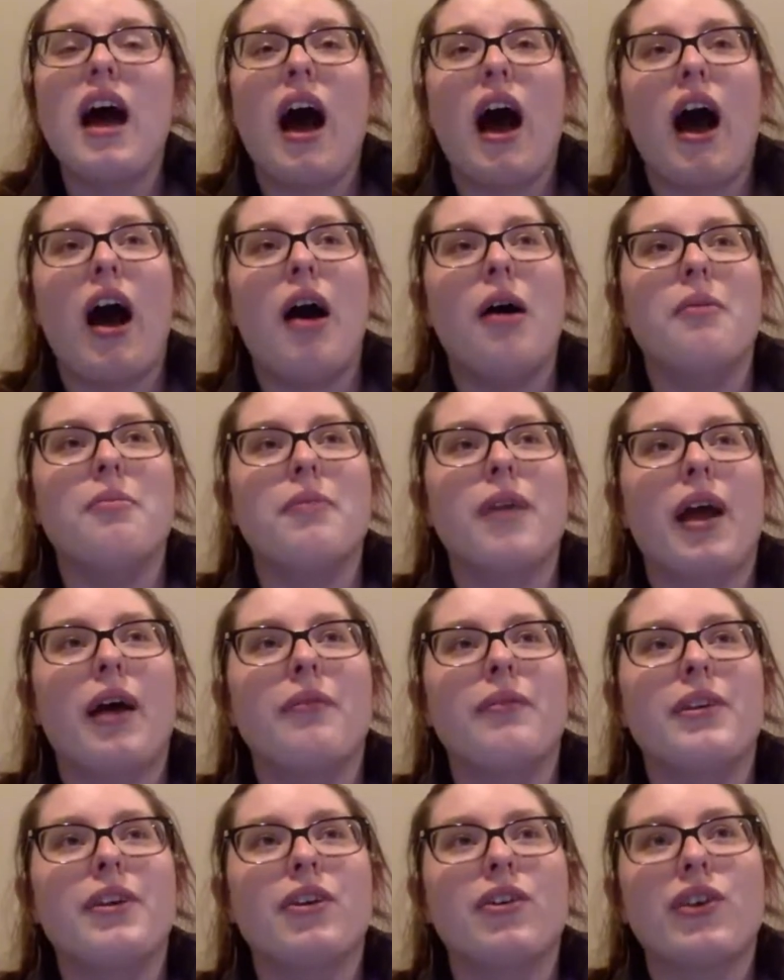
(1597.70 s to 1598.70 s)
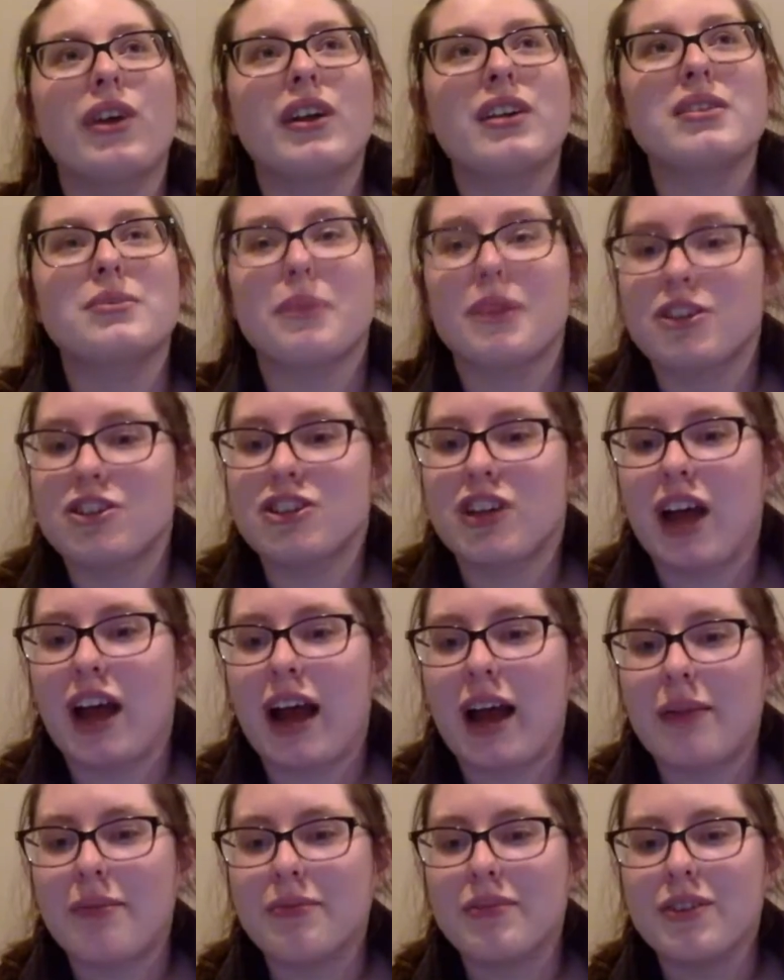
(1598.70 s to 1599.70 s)
and we don't get as much
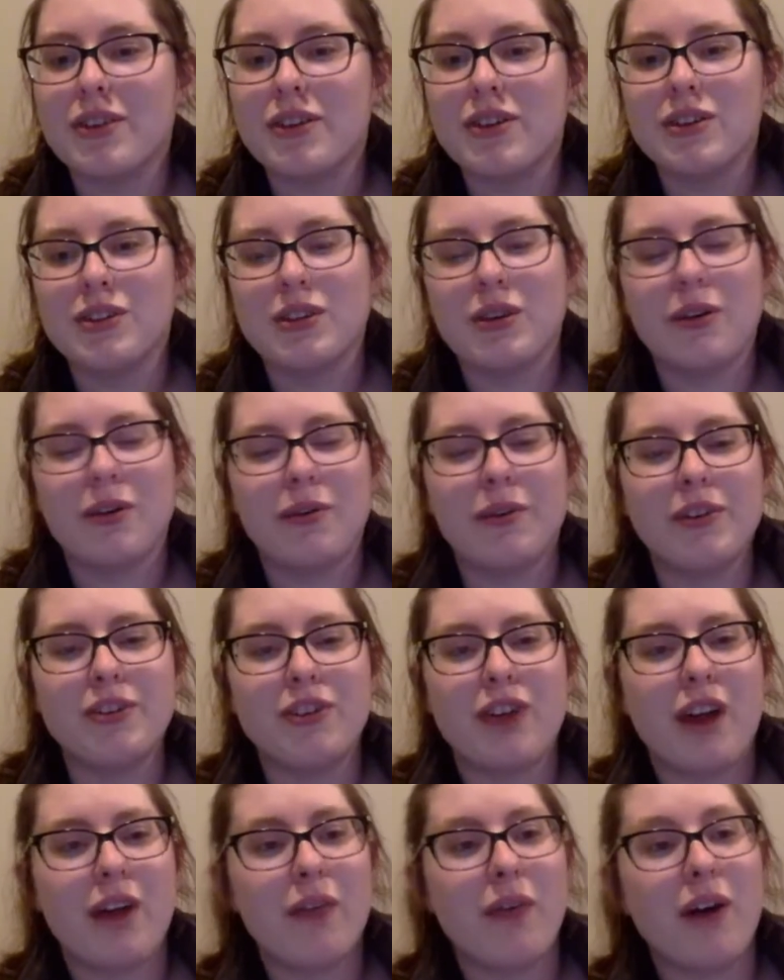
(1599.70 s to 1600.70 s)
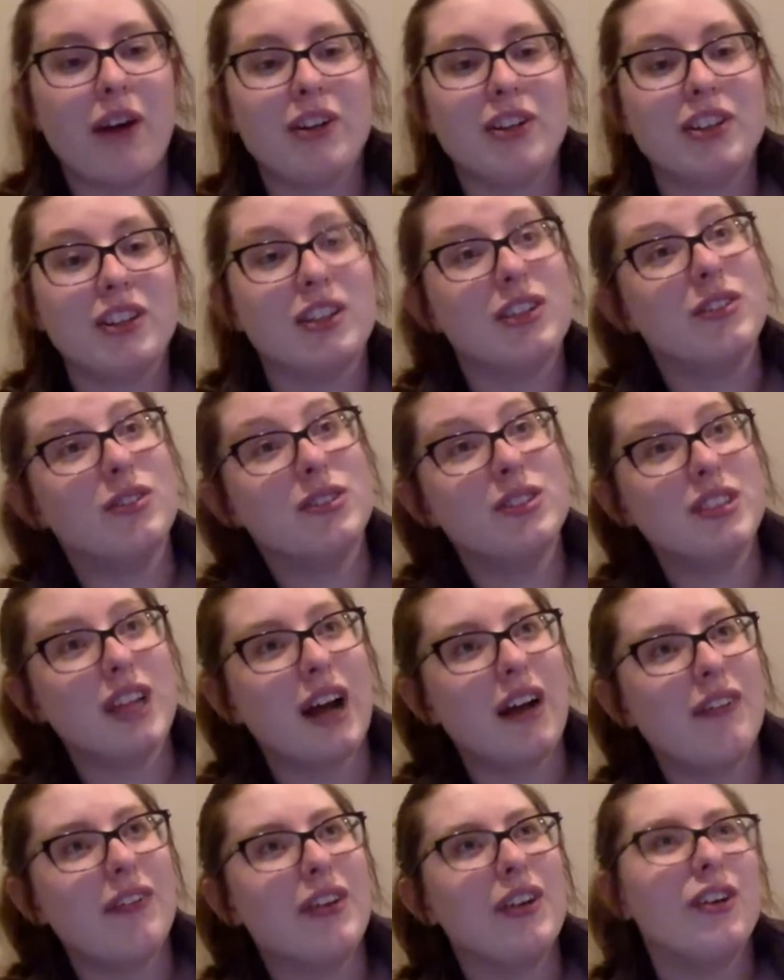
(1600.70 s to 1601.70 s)
time. So we try watching new
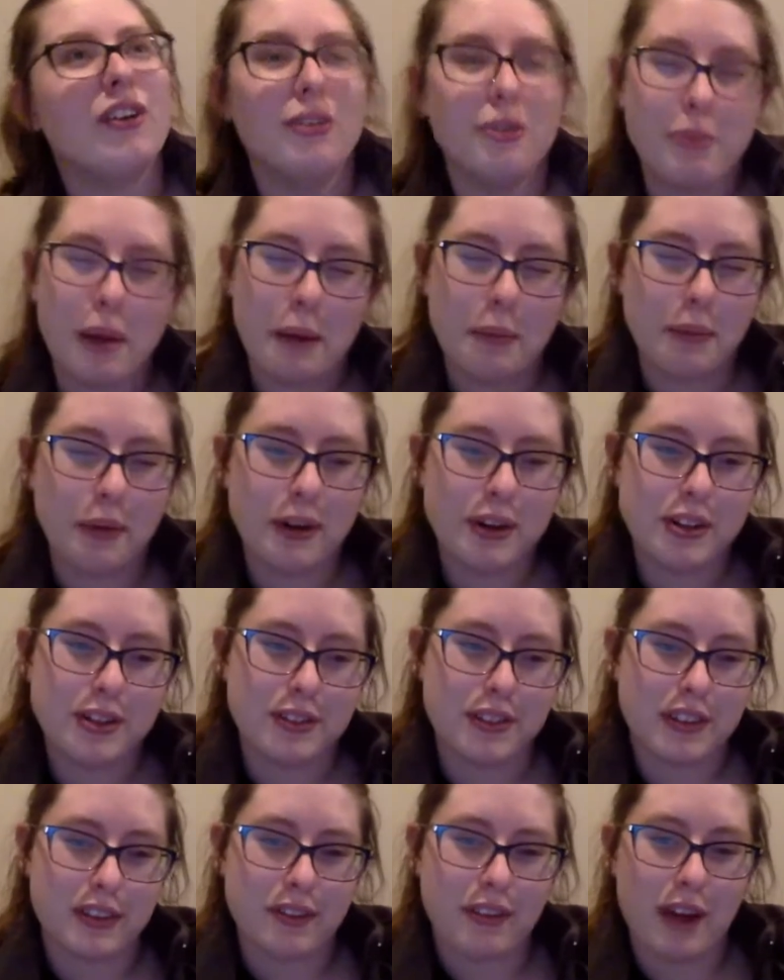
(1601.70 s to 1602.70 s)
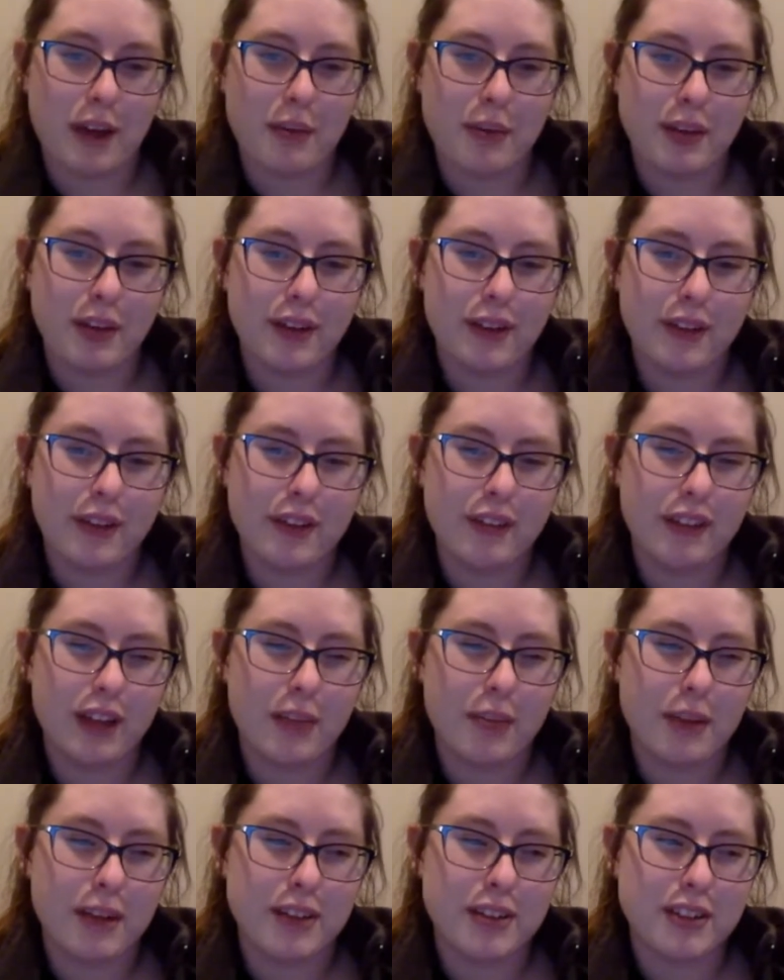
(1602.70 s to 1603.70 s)
stuff and new memories with the family, if that
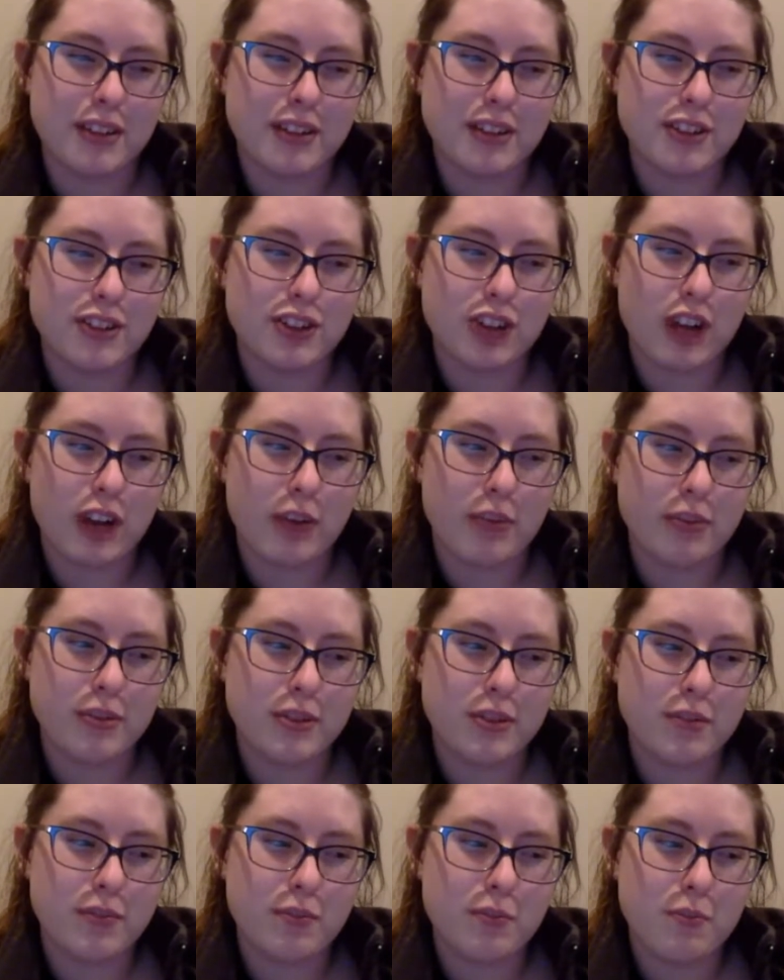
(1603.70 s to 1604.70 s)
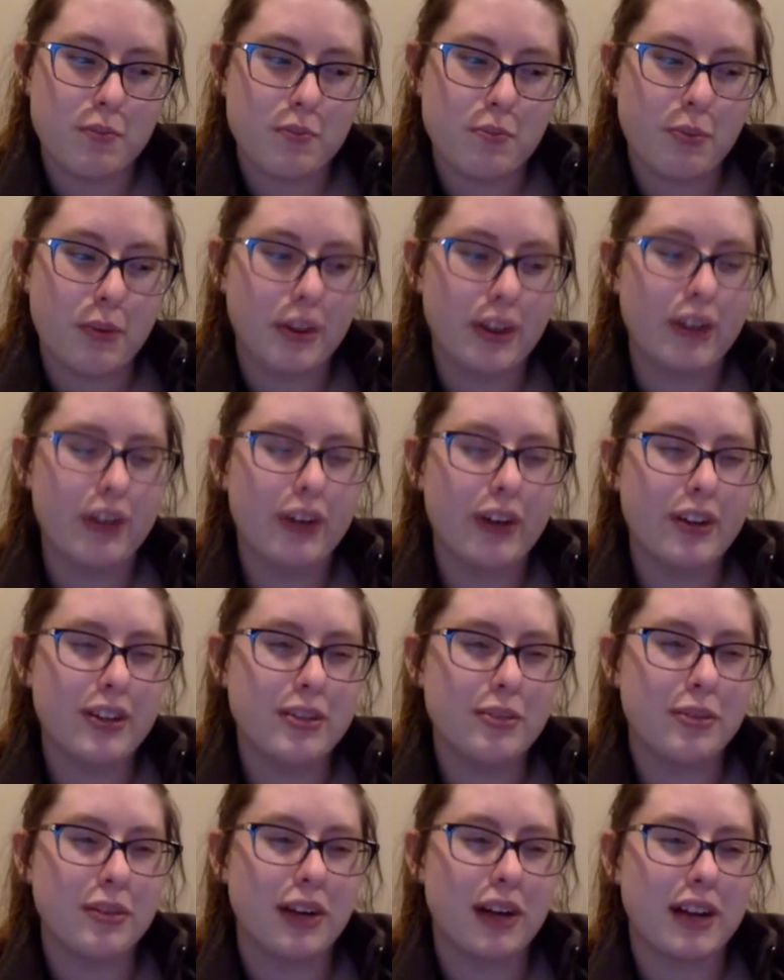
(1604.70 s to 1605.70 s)
makes sense, James. But there are
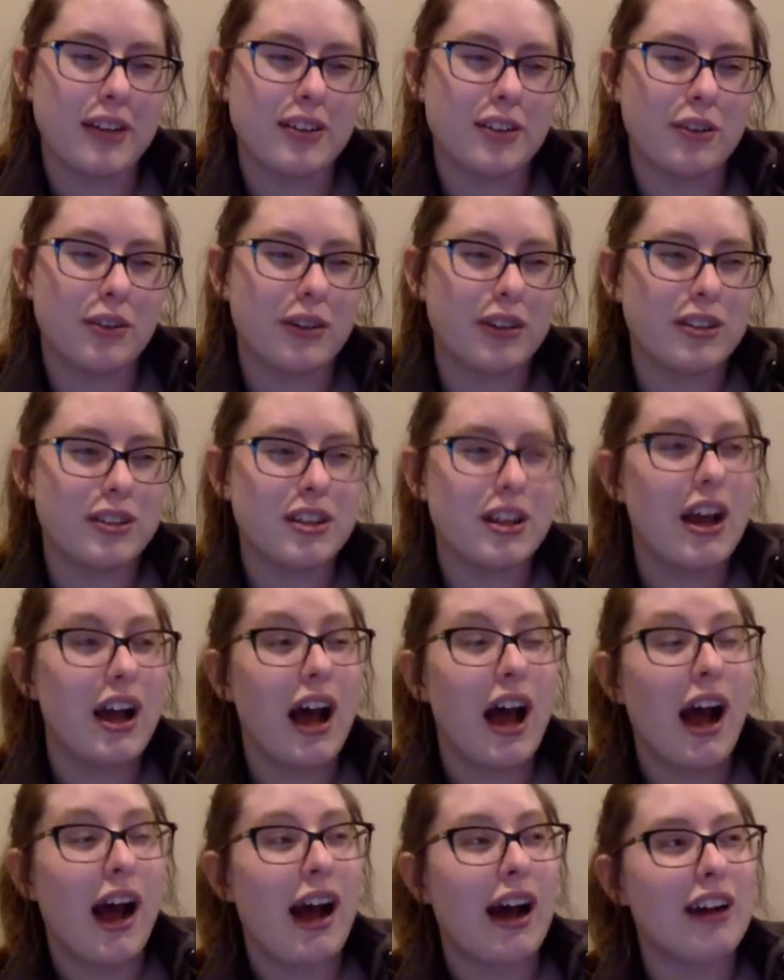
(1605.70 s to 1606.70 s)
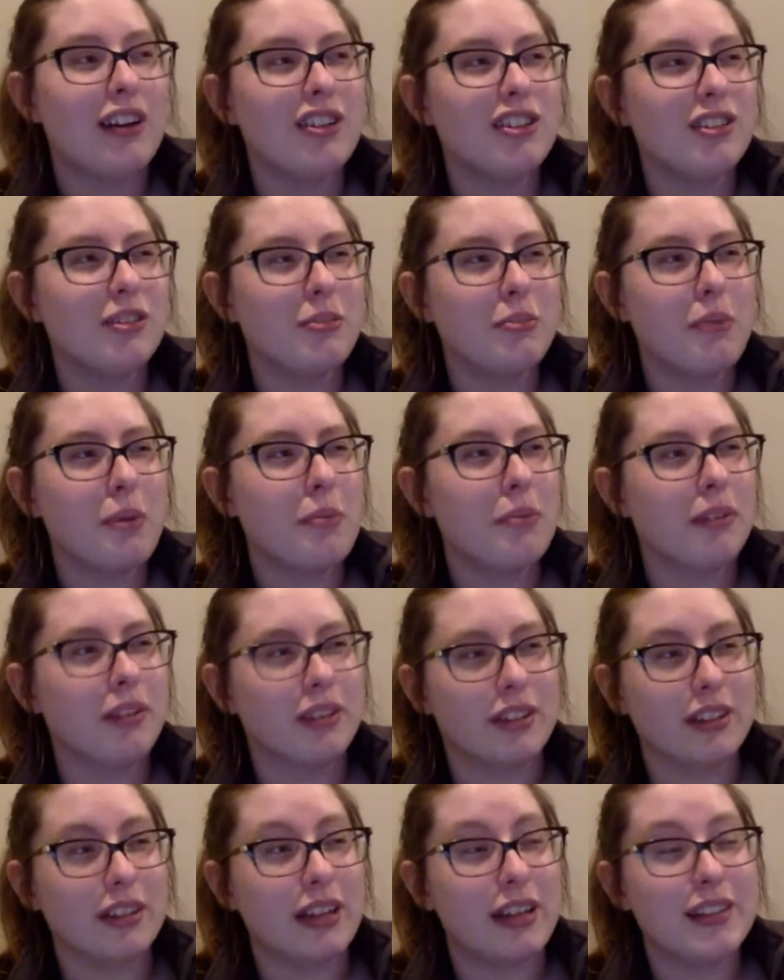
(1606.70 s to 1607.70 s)
some classic ones. I just don't remember
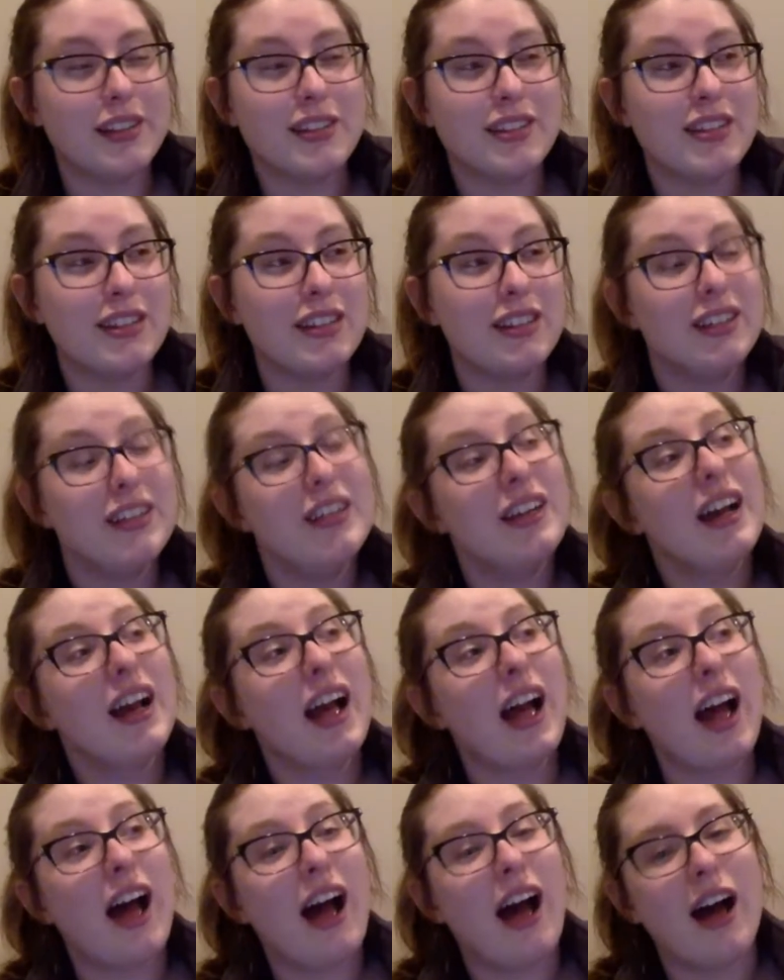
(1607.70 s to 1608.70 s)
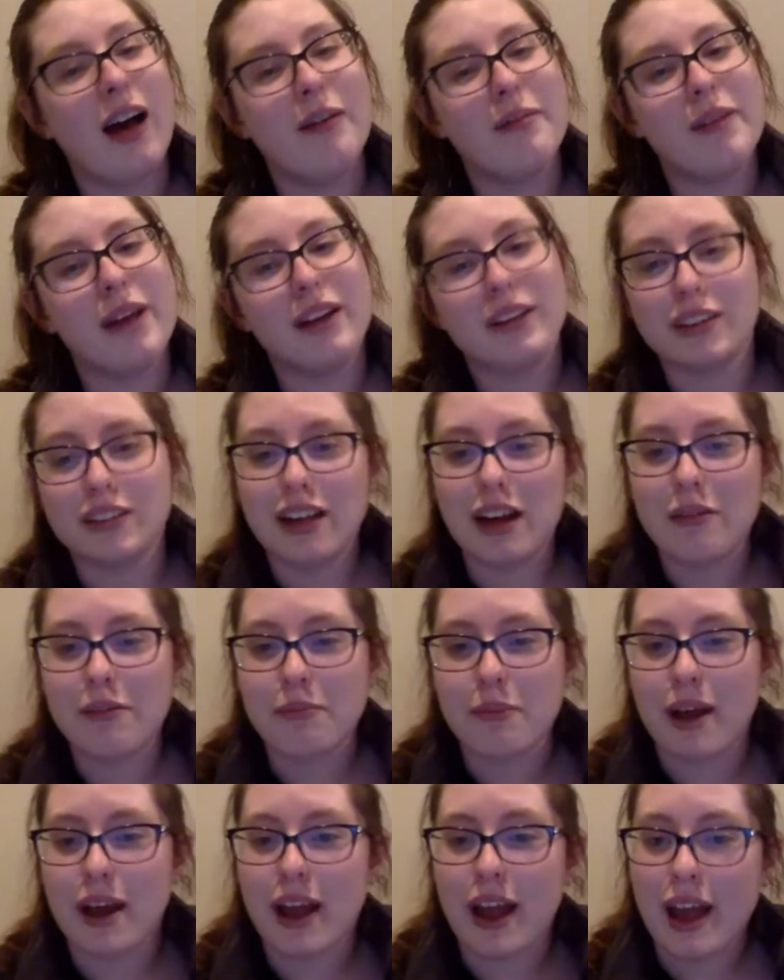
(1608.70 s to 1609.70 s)
the list on the top of
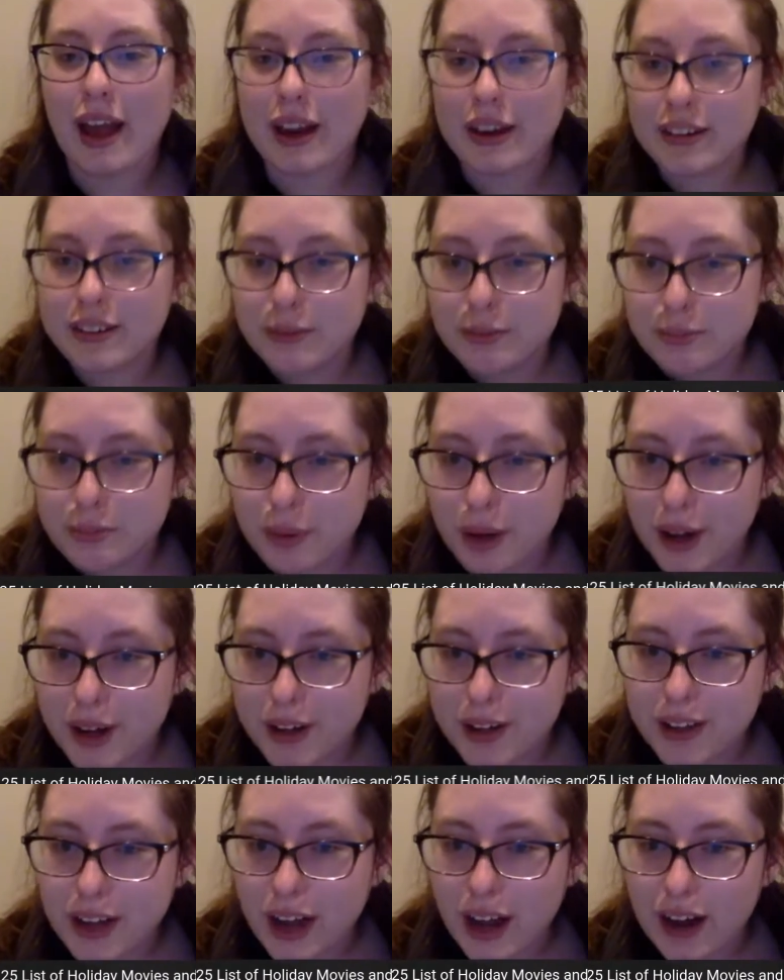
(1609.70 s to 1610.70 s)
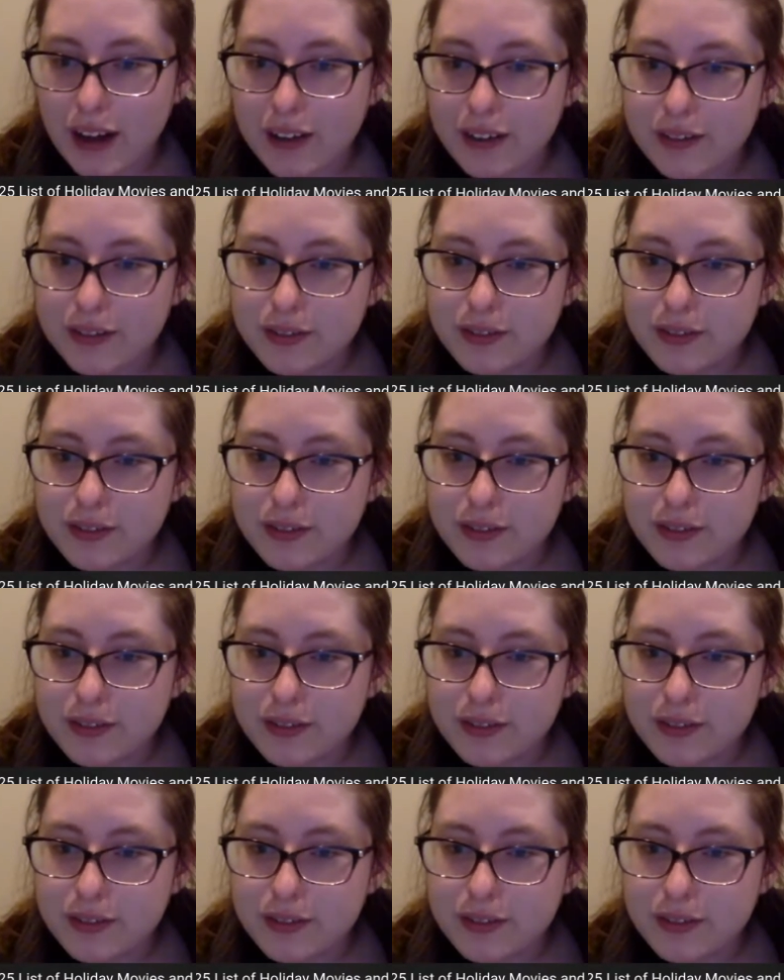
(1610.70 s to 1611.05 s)
my head, but yeah.